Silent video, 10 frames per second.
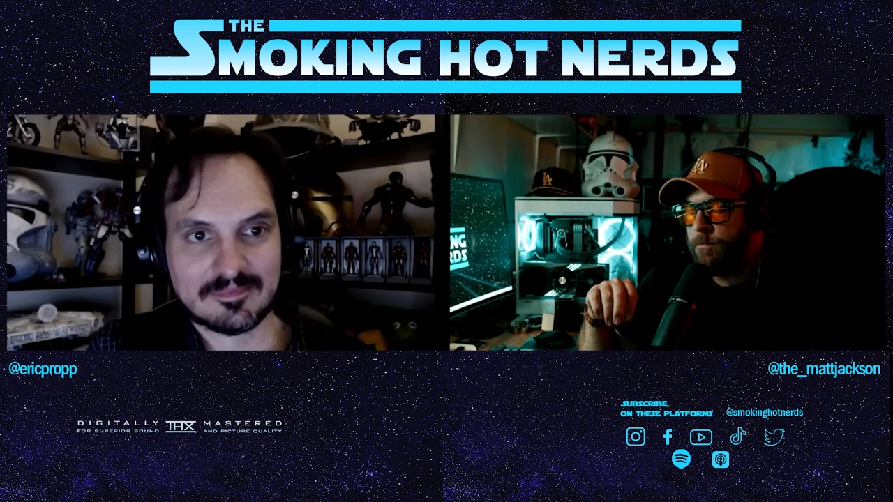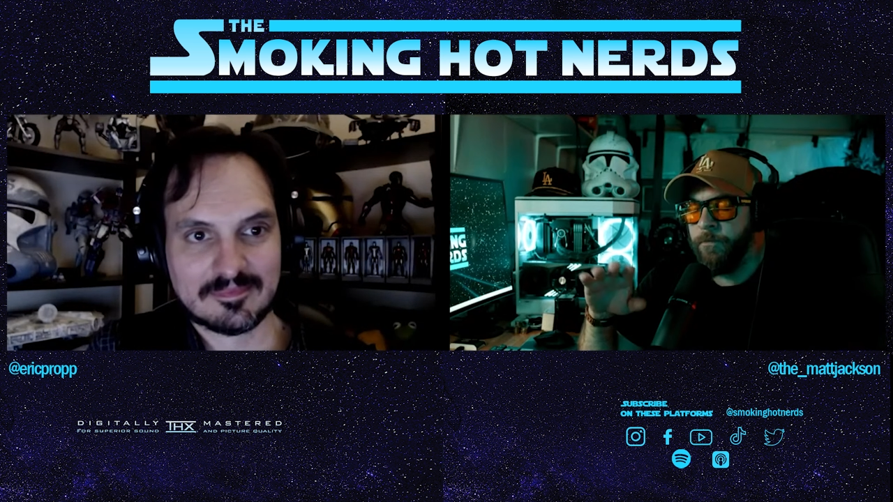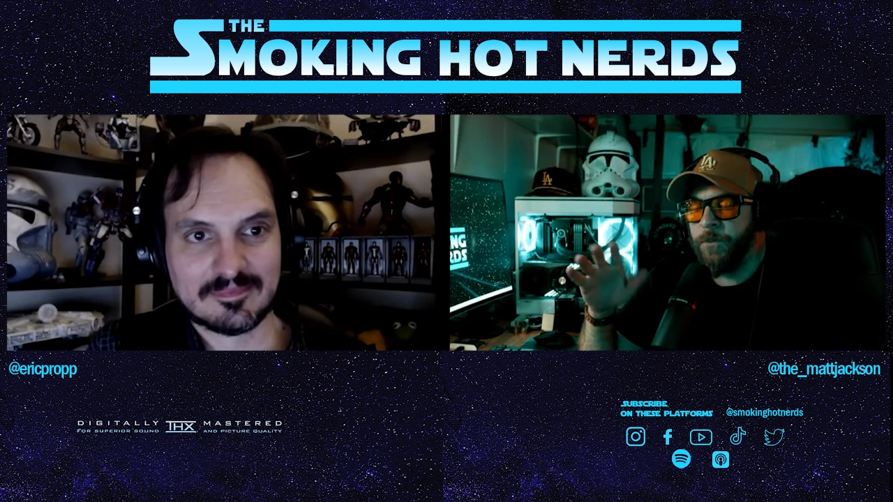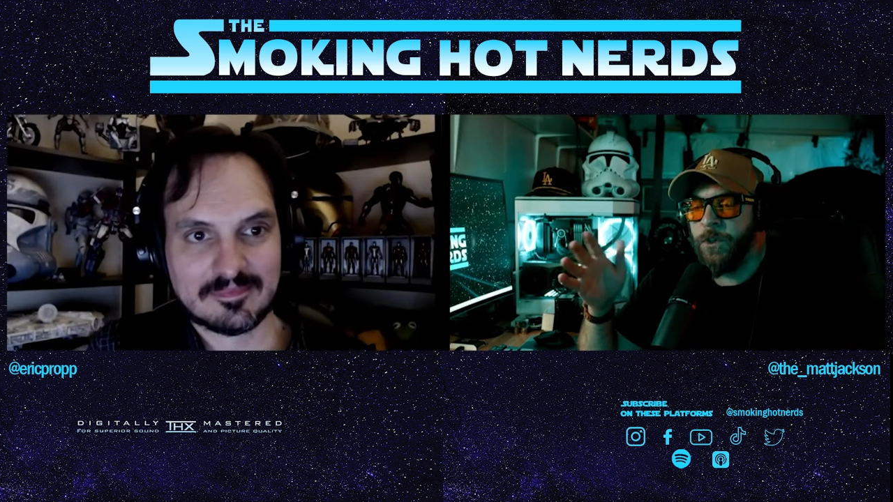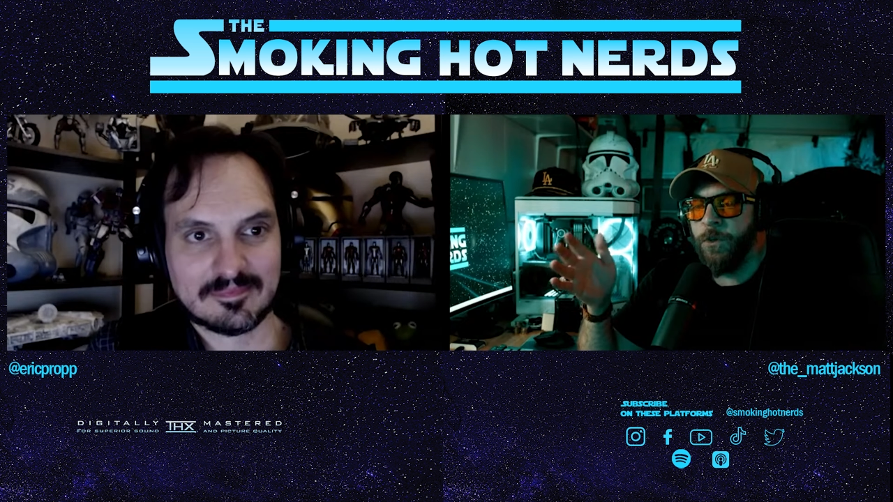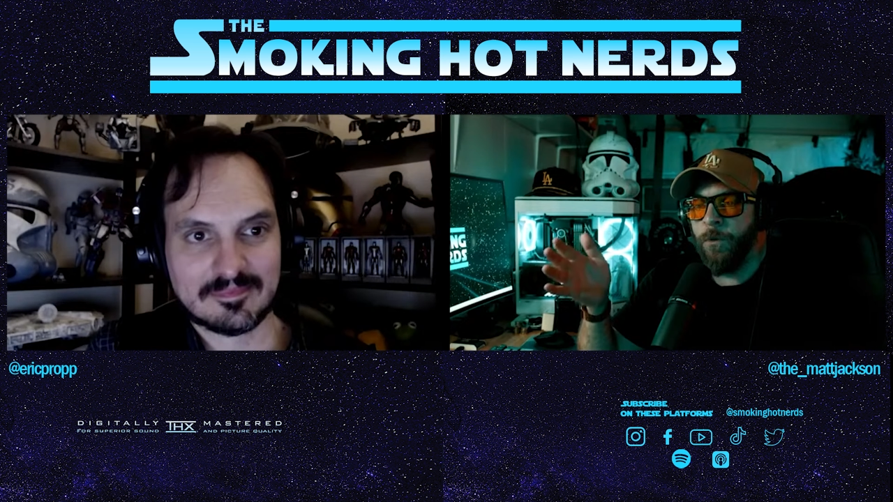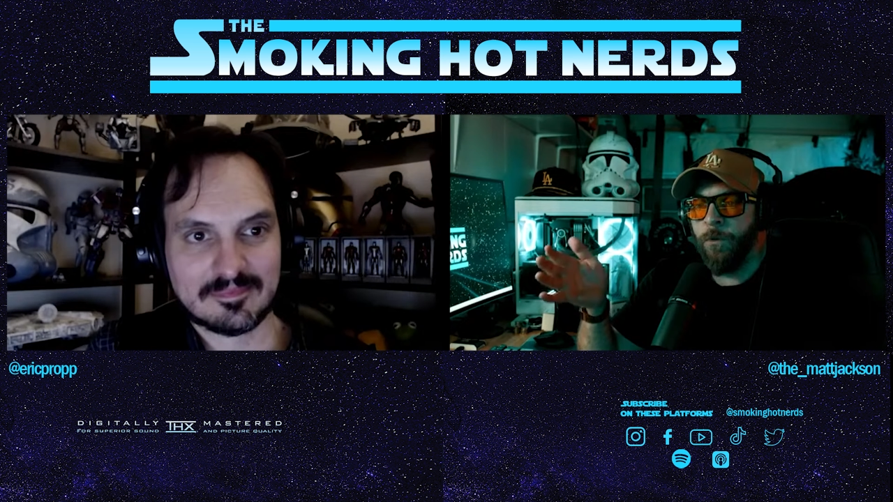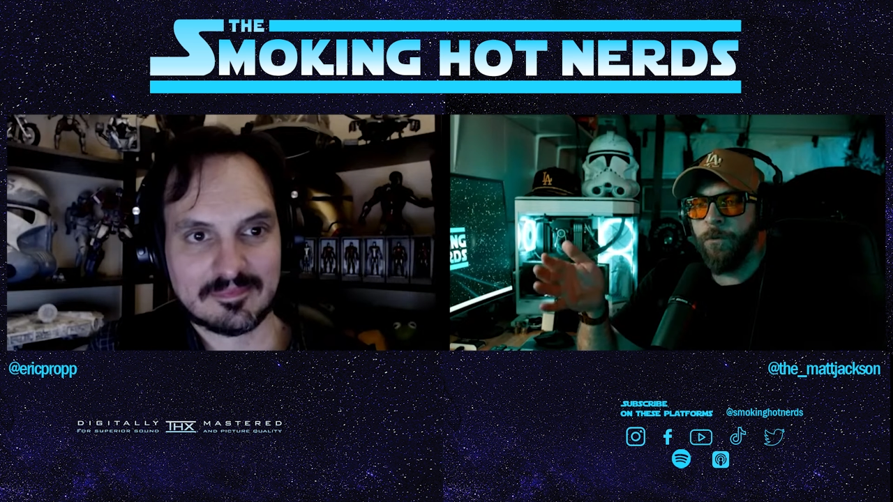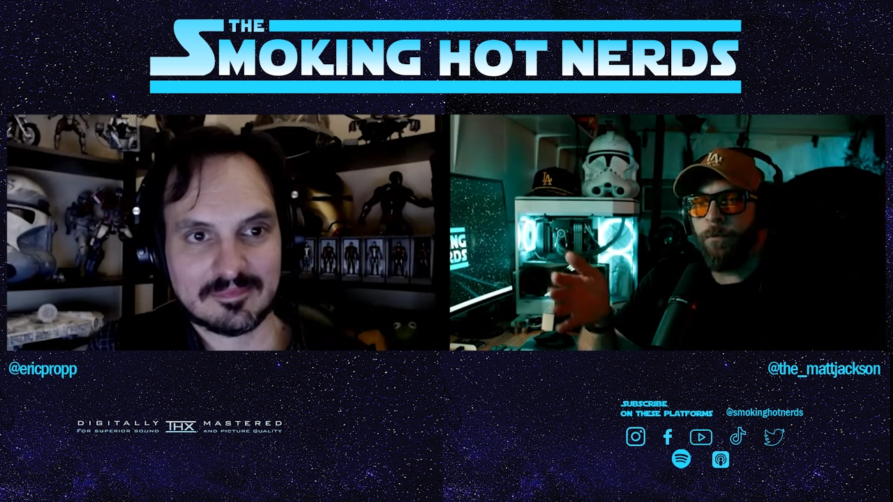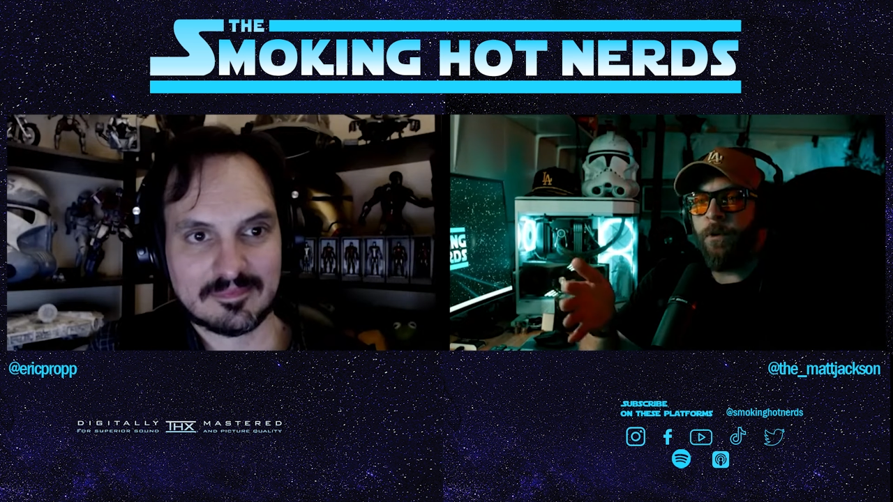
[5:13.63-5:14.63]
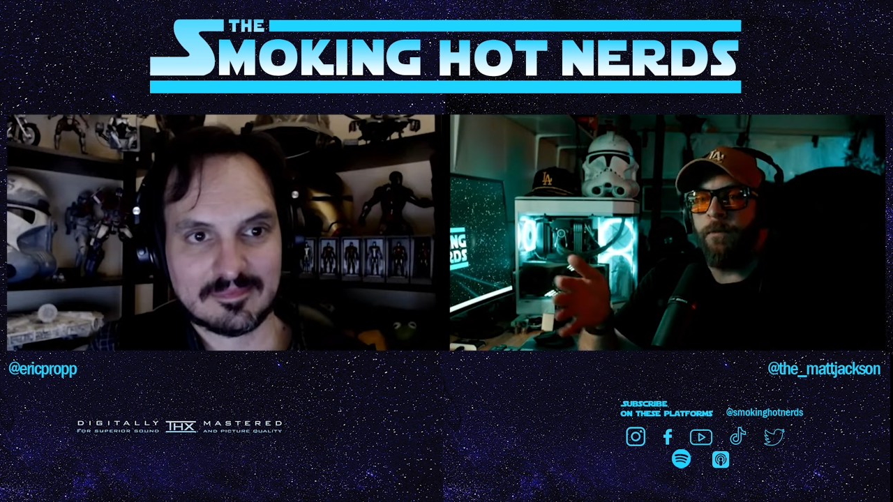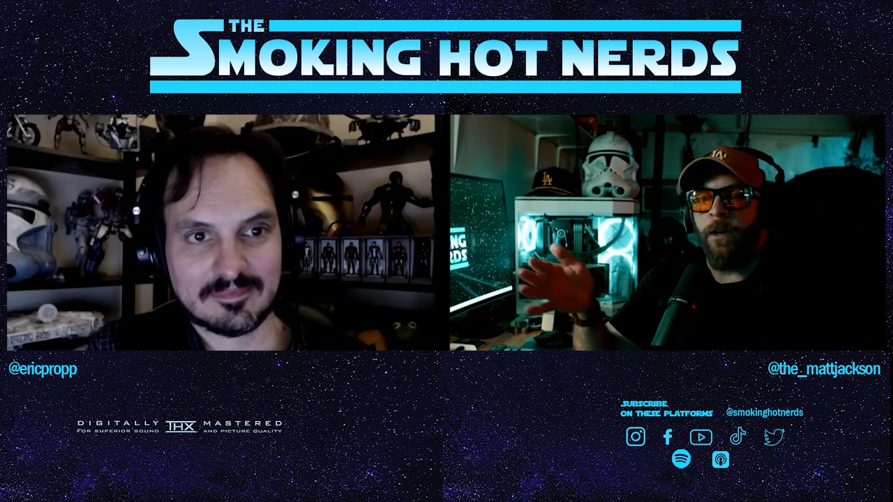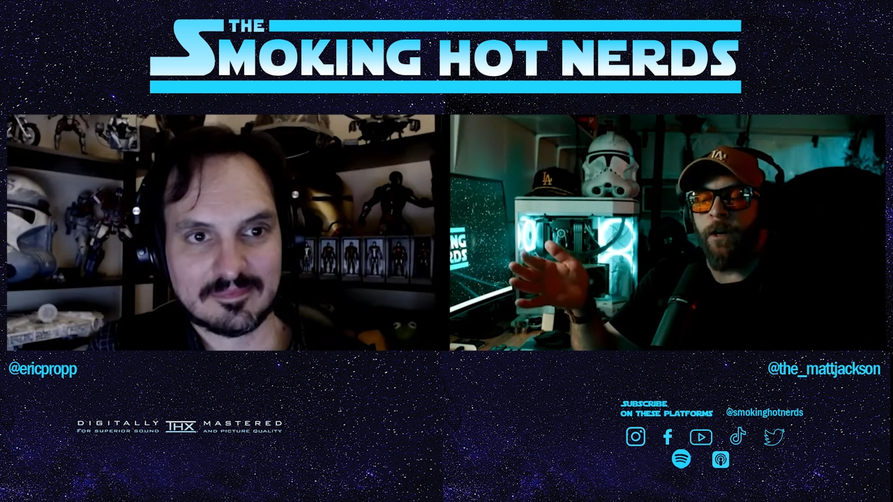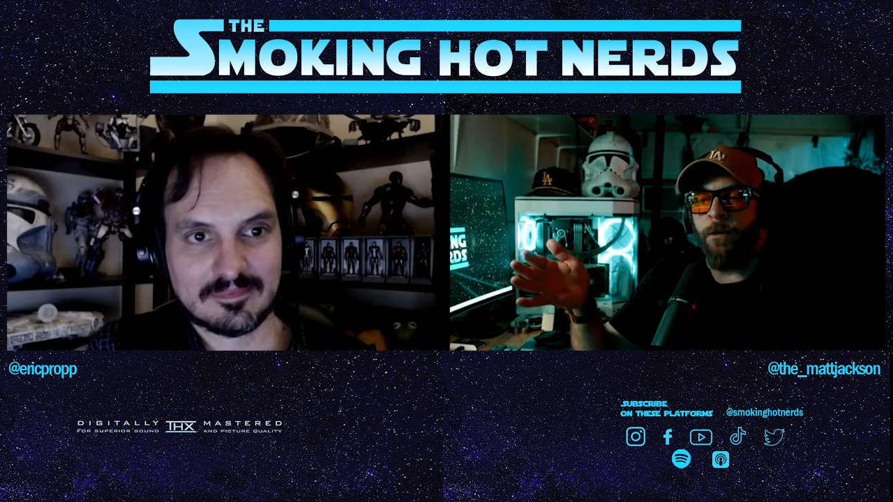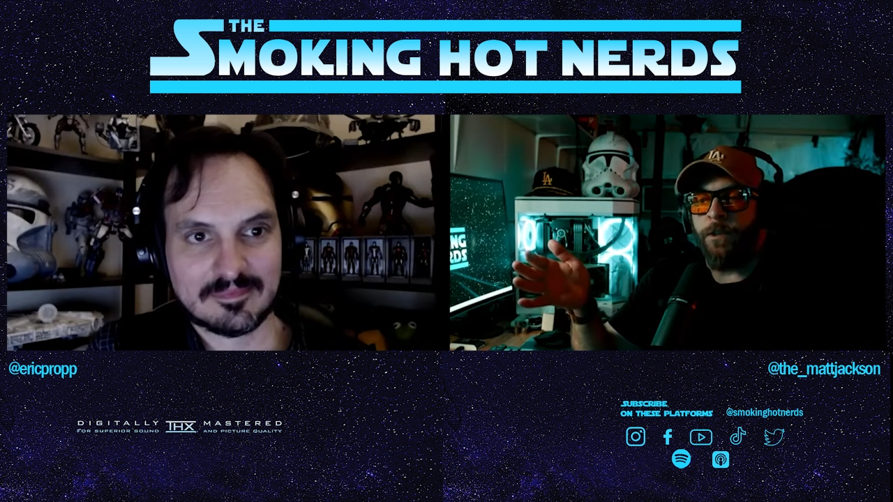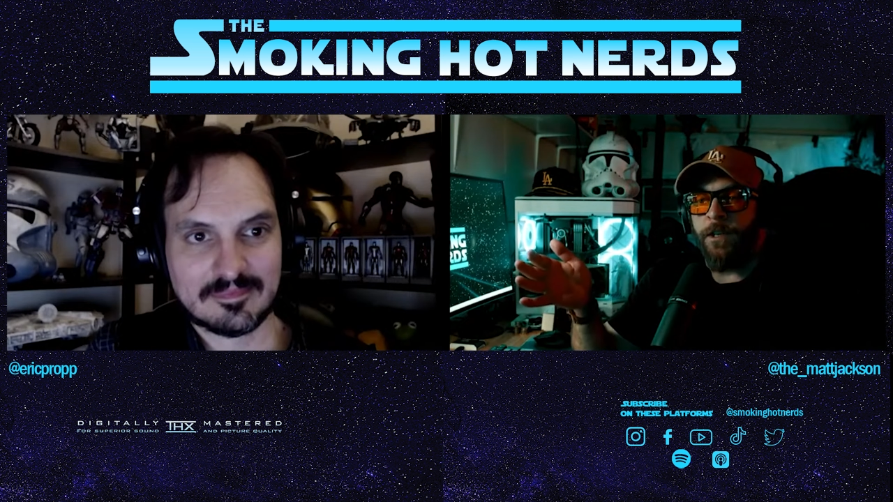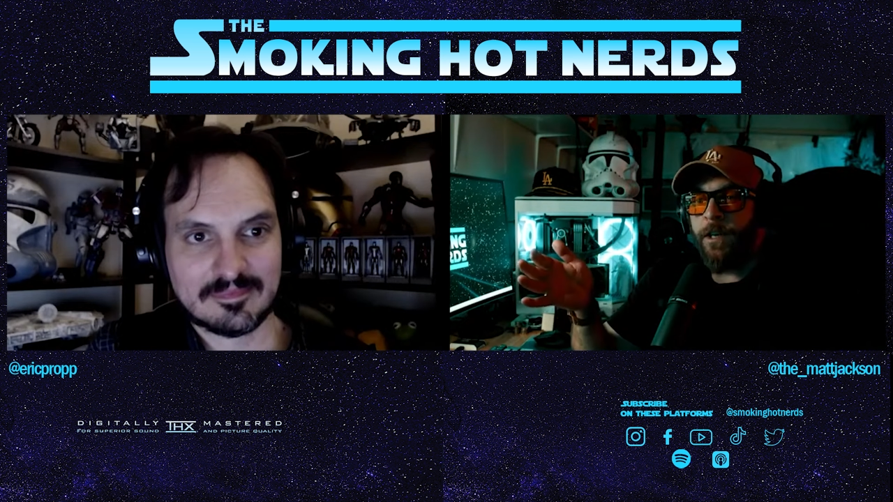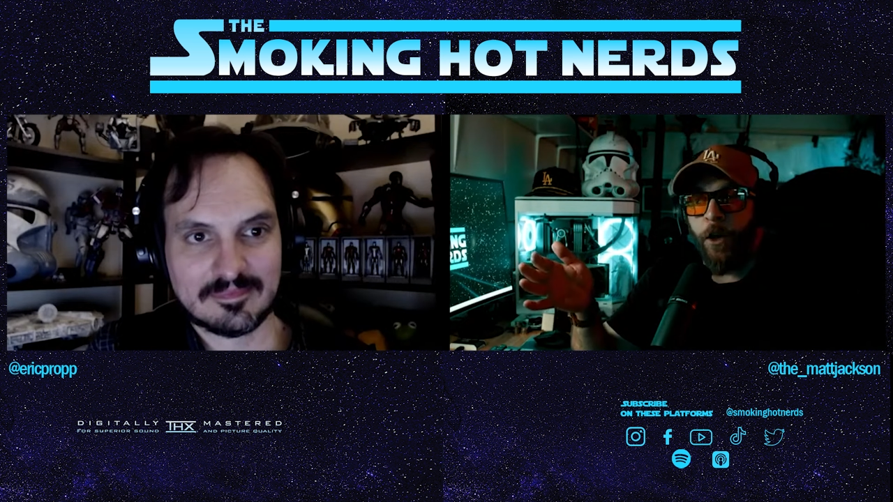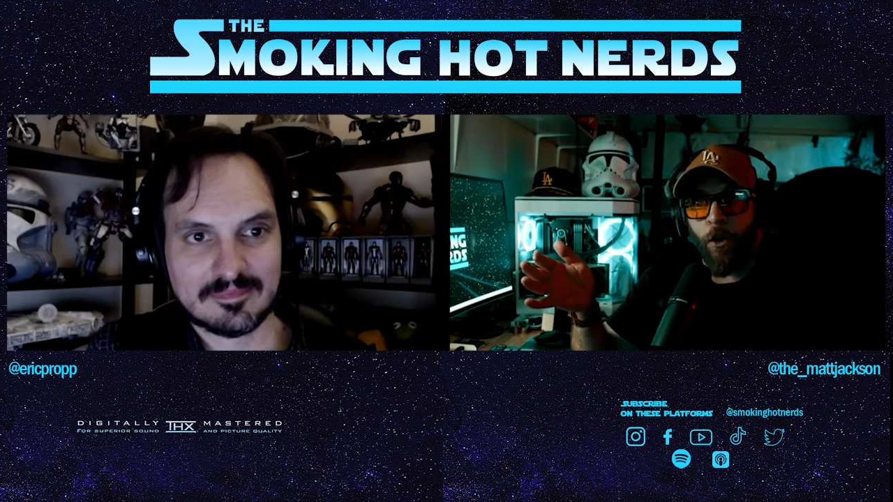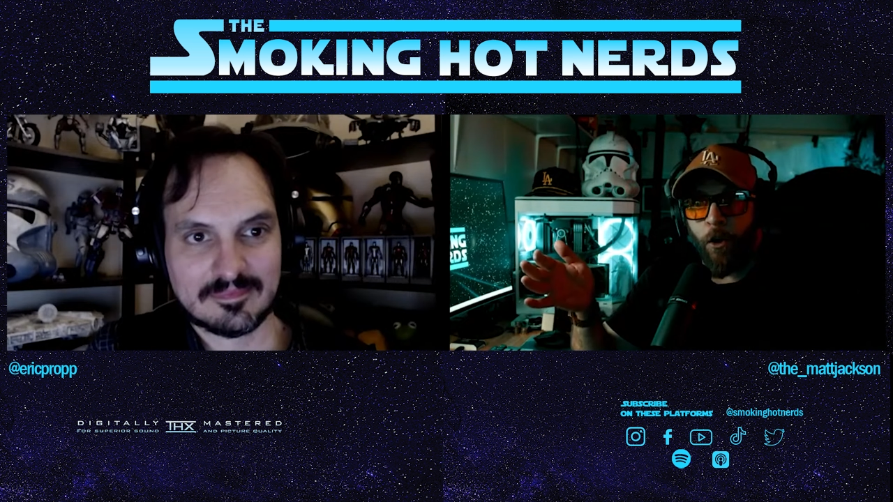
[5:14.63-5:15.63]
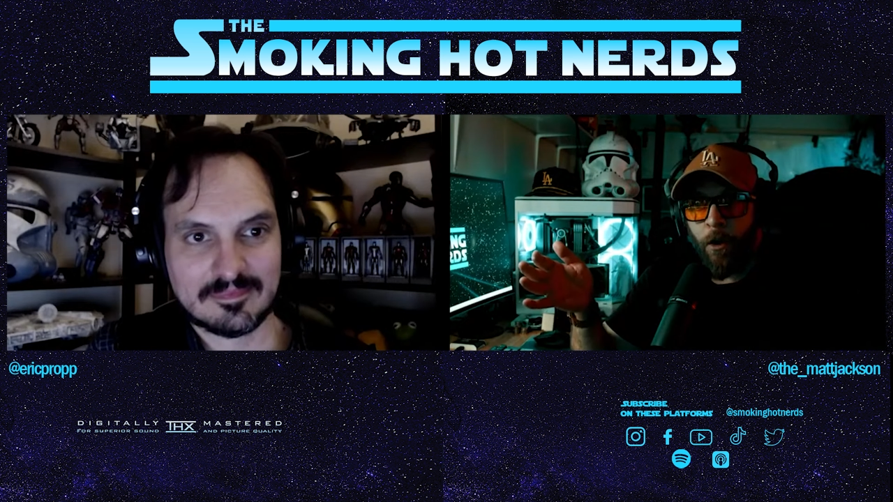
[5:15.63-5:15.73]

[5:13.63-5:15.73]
two, three videos a year.